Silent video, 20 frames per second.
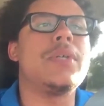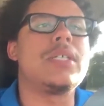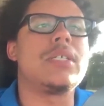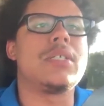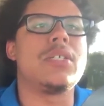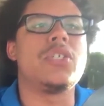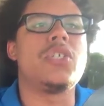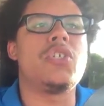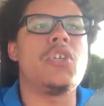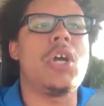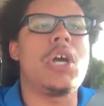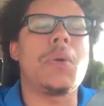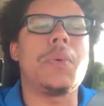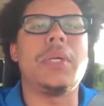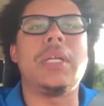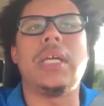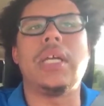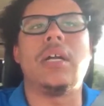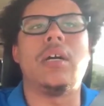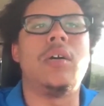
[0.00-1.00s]
wish this truck
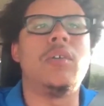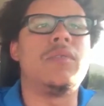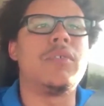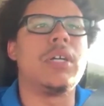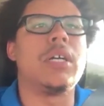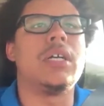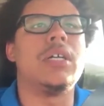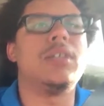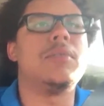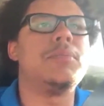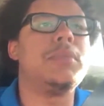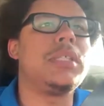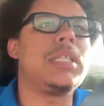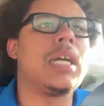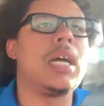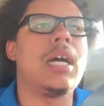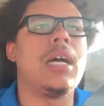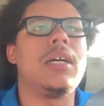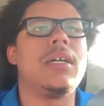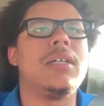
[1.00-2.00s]
would get over,
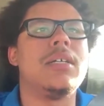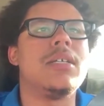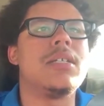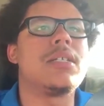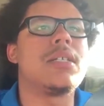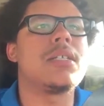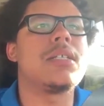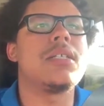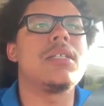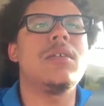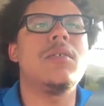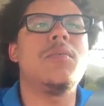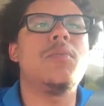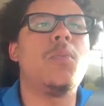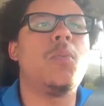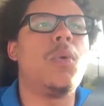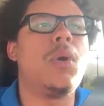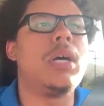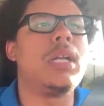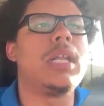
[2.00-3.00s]
because this is a
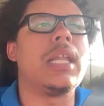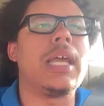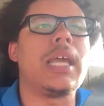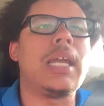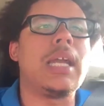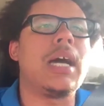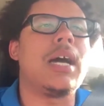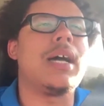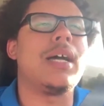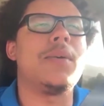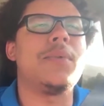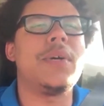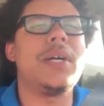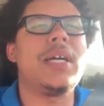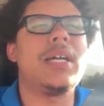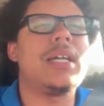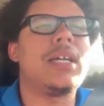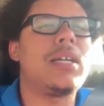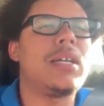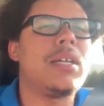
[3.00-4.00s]
one-lane
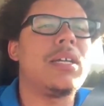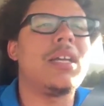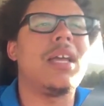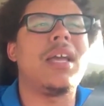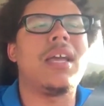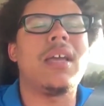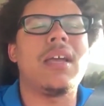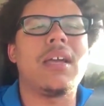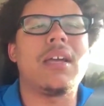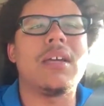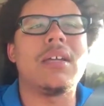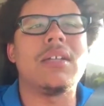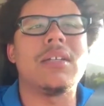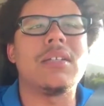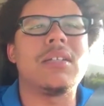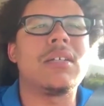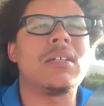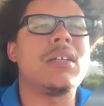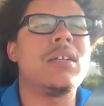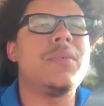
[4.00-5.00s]
highway and
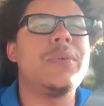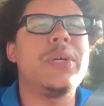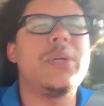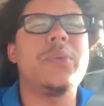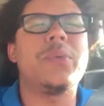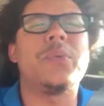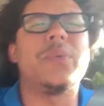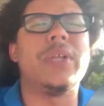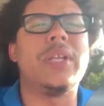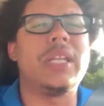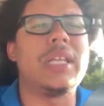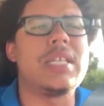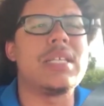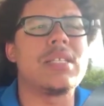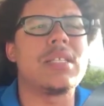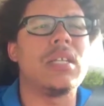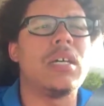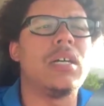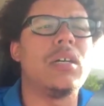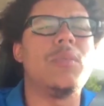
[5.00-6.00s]
they're going really
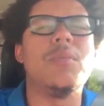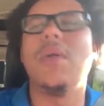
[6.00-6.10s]
slow.